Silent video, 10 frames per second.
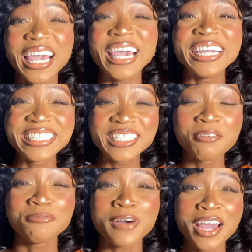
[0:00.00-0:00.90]

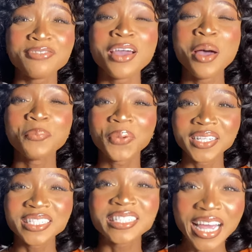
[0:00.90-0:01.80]
85%.
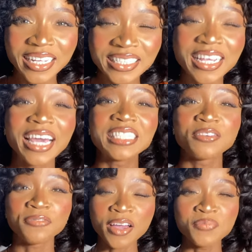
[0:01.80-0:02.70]

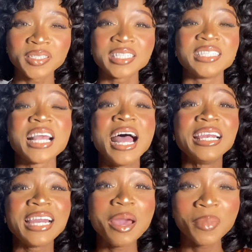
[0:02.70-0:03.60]
85%.
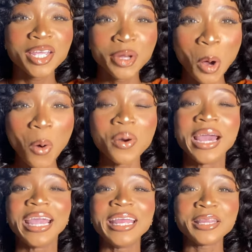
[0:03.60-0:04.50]
Let me know
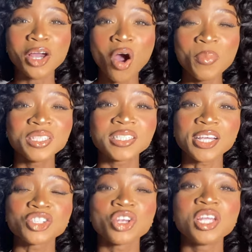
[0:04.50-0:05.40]
in the comment
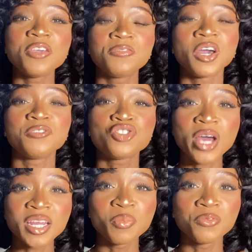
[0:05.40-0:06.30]
section if you have
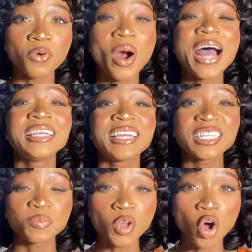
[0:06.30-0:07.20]
tried it before. And
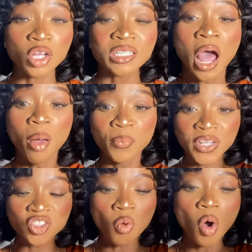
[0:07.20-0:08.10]
that's because
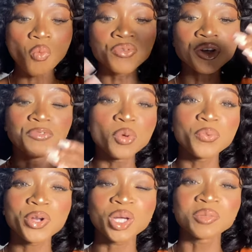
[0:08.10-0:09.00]
based on what we review
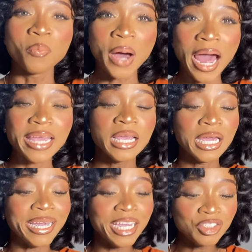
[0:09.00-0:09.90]
products by,
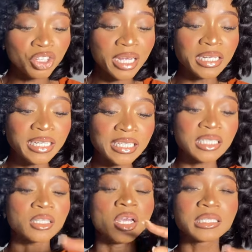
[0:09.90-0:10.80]
ingredient
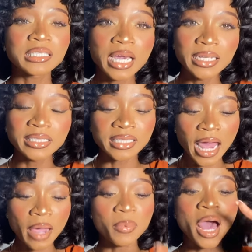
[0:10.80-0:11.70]
list, skin
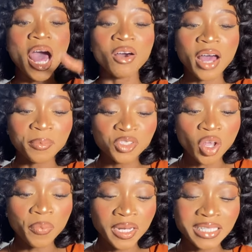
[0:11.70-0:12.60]
type, how
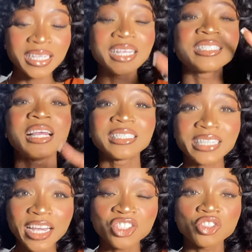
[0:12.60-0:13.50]
absorbing it is,
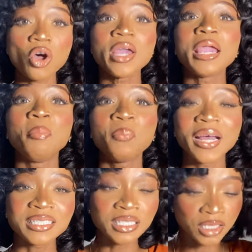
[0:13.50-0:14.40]
texture, it
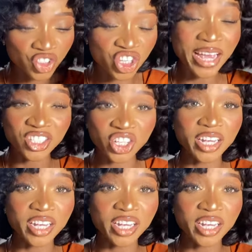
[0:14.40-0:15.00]
passes check.